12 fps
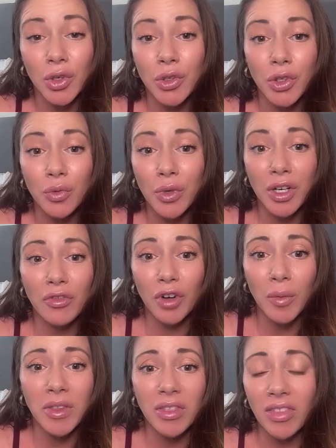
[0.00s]
You're
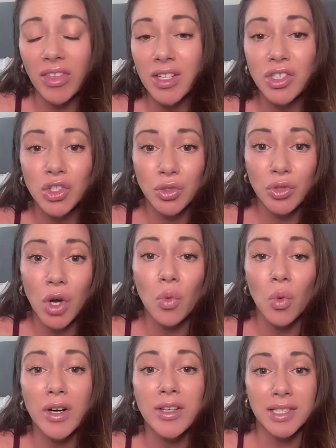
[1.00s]
reaffirming the things you
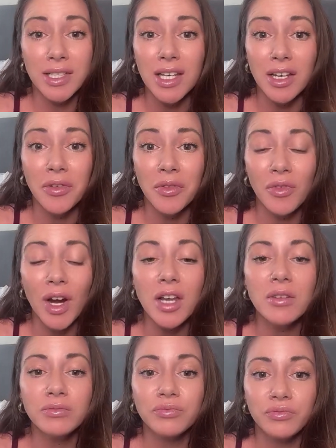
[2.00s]
don't want to see,
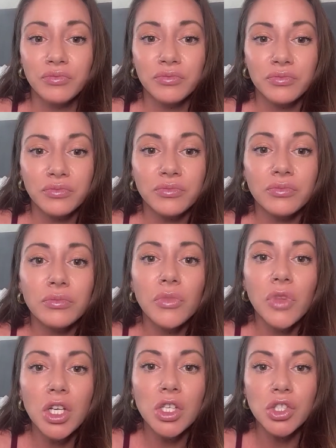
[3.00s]
right?
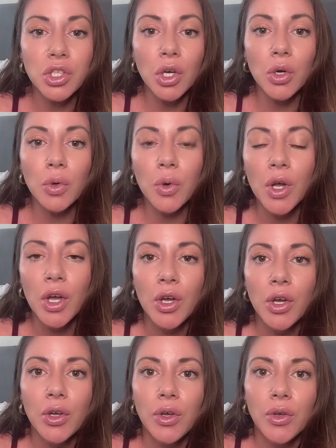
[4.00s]
So
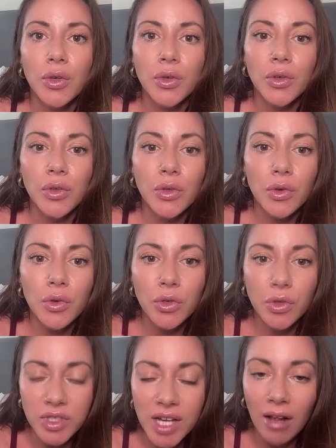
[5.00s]

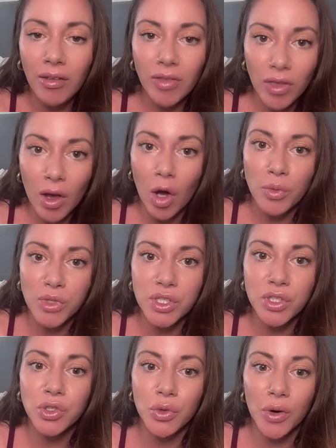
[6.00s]
you're telling the
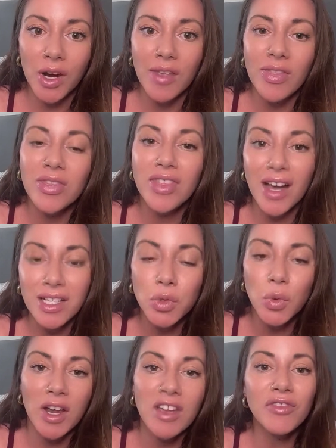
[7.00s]
opposite story, and
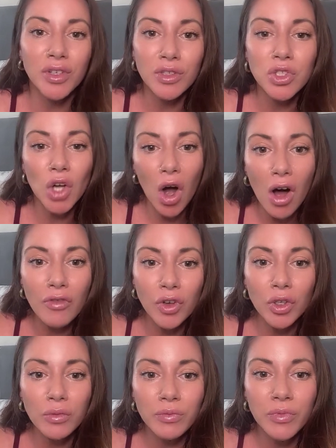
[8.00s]
that's why it feels
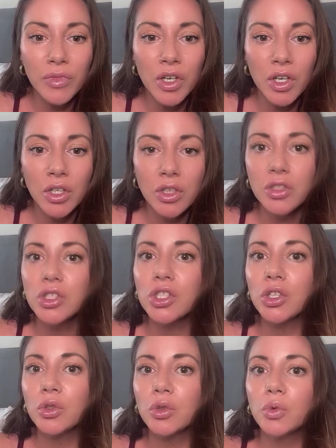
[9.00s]
awful.
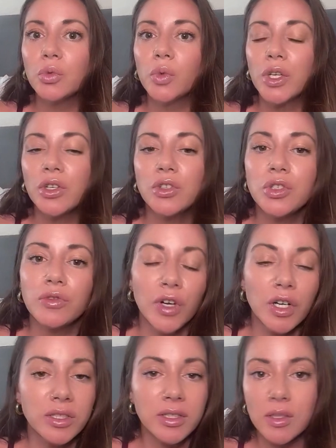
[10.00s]
So what you can
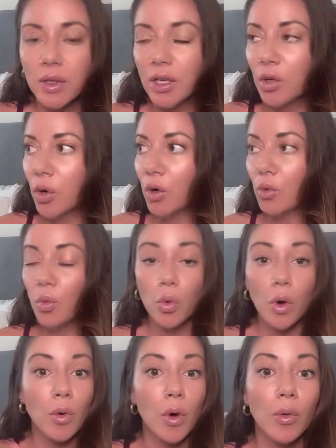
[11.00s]
do first is like,
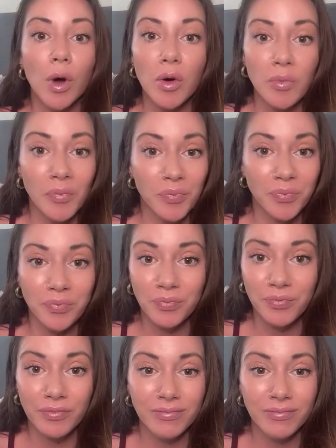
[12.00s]
whoa.